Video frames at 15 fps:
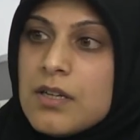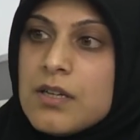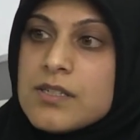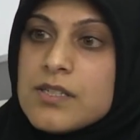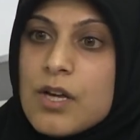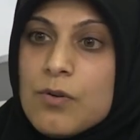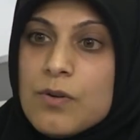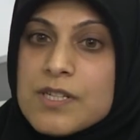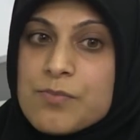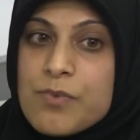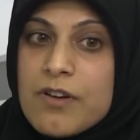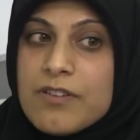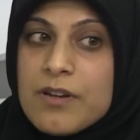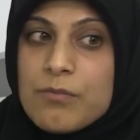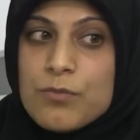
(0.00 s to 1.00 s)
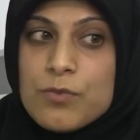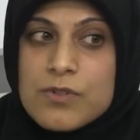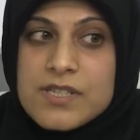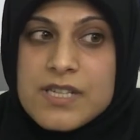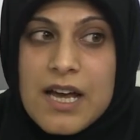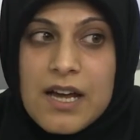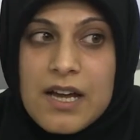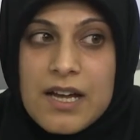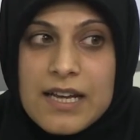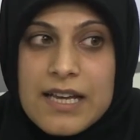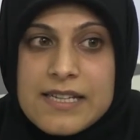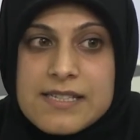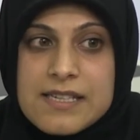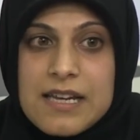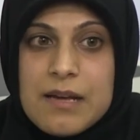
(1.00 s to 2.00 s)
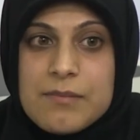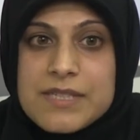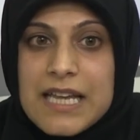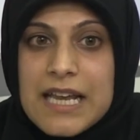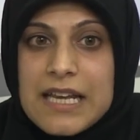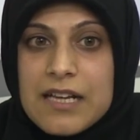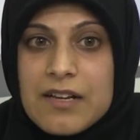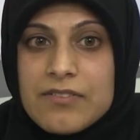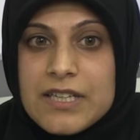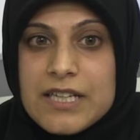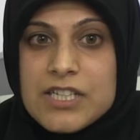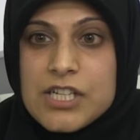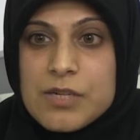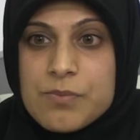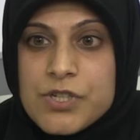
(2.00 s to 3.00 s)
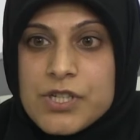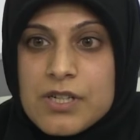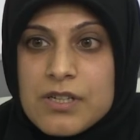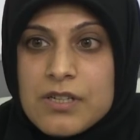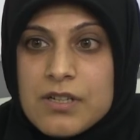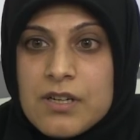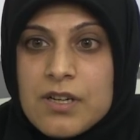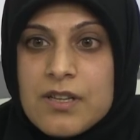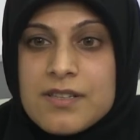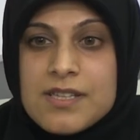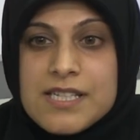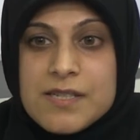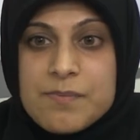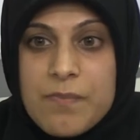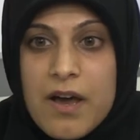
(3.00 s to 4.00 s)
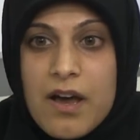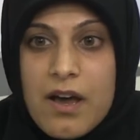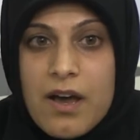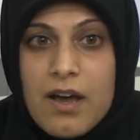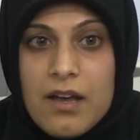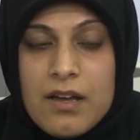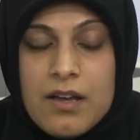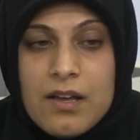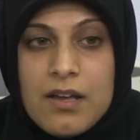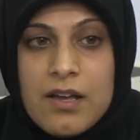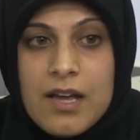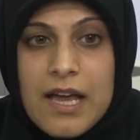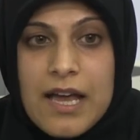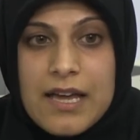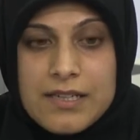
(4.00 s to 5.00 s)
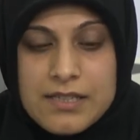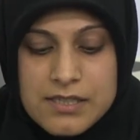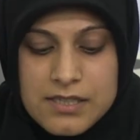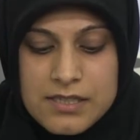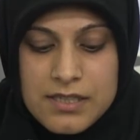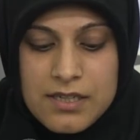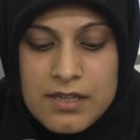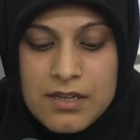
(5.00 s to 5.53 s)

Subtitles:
so was Prophet Musa, alayhi salam's killing of the Egyptian, the spur and